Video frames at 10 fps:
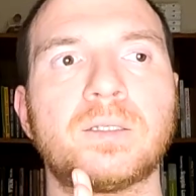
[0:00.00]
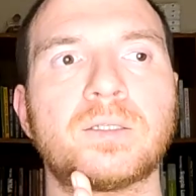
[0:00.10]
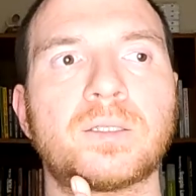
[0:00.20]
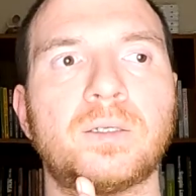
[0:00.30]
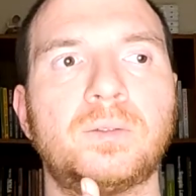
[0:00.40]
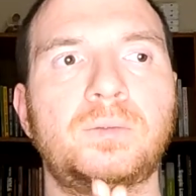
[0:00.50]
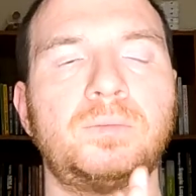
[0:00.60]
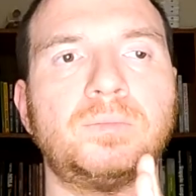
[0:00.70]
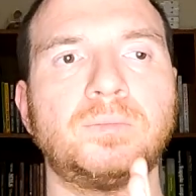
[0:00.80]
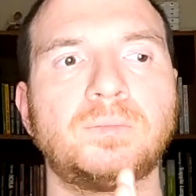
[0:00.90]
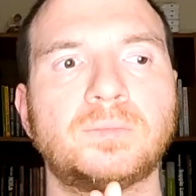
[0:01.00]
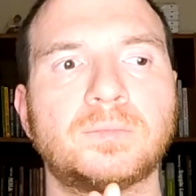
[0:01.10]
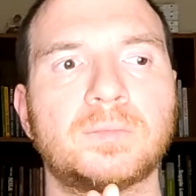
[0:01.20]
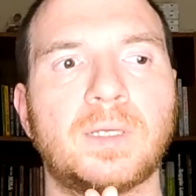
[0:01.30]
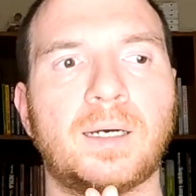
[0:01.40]
so
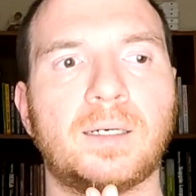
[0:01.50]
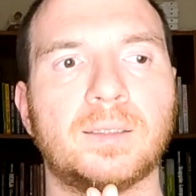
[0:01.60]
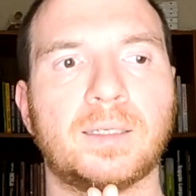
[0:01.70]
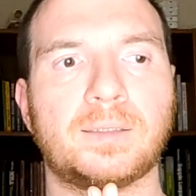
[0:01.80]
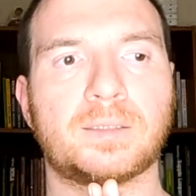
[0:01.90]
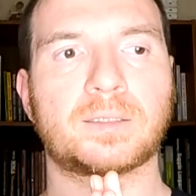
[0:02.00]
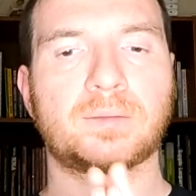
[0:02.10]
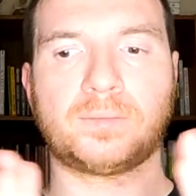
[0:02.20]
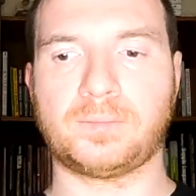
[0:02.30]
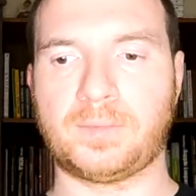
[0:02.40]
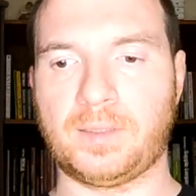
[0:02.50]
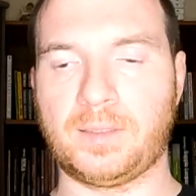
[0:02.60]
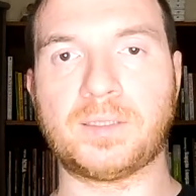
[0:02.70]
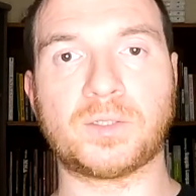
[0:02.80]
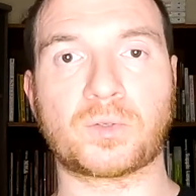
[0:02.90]
this
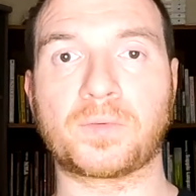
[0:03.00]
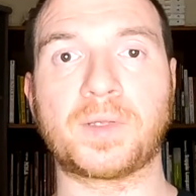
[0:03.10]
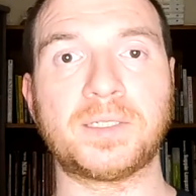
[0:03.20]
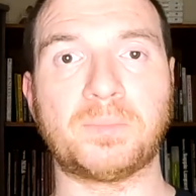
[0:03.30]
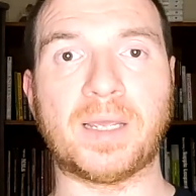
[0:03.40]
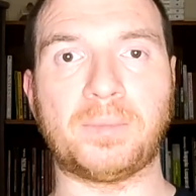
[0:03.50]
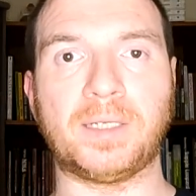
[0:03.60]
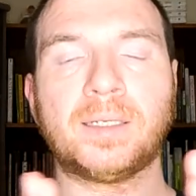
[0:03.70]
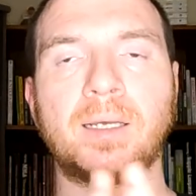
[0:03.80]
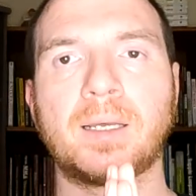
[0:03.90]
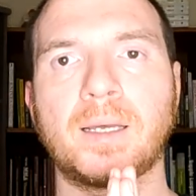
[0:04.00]
is sort of his baby.